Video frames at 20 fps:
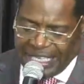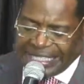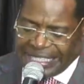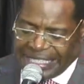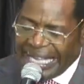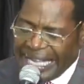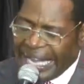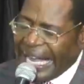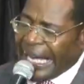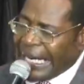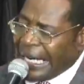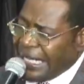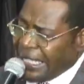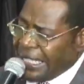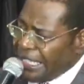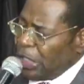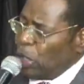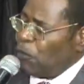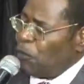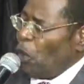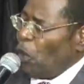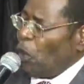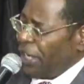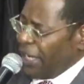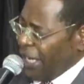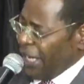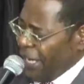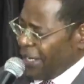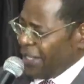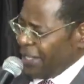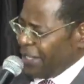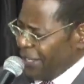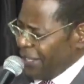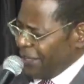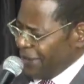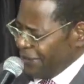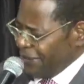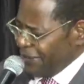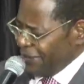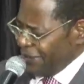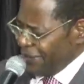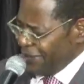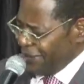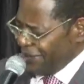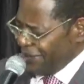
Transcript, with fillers: is the guarantee of our inheritance.